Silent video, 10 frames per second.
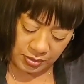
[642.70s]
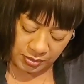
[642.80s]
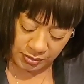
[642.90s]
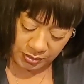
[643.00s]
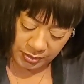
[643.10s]

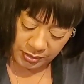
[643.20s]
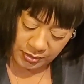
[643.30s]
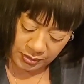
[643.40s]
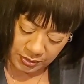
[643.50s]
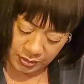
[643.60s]

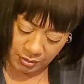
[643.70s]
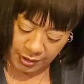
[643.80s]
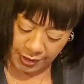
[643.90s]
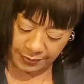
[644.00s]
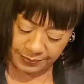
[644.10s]

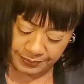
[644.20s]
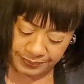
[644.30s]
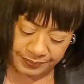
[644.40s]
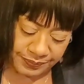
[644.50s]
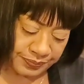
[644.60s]
Okay.
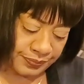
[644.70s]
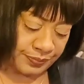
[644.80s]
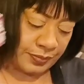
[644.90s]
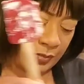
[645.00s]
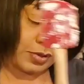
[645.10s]

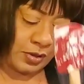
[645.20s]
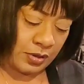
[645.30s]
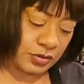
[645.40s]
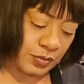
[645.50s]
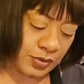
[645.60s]

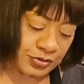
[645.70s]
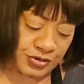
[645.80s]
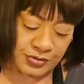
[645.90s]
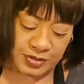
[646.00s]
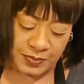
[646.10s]
So we're going to
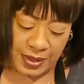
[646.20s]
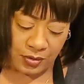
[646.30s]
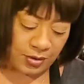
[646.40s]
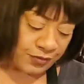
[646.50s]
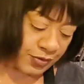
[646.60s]
turn this back
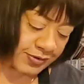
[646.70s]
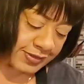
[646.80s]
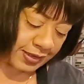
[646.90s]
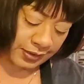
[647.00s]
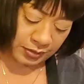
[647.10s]
on for a
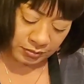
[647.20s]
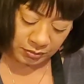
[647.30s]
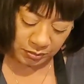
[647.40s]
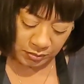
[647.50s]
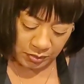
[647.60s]
second
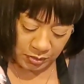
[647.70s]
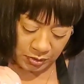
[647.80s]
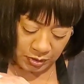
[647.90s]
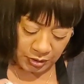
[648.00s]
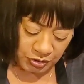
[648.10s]

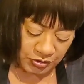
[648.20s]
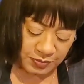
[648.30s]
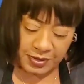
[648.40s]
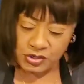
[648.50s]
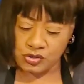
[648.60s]
just to
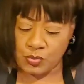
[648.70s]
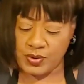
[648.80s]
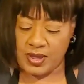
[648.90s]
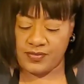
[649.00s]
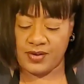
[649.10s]
make sure we
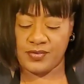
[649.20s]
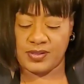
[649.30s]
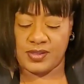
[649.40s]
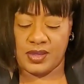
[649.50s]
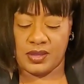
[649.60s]
have
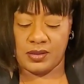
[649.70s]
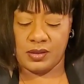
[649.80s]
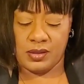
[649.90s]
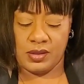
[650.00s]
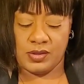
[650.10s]
everything
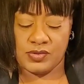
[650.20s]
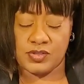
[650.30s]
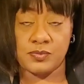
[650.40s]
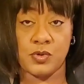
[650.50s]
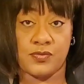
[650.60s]

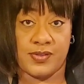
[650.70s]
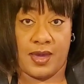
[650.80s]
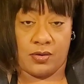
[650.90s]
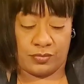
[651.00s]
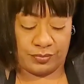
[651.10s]
smoothed out.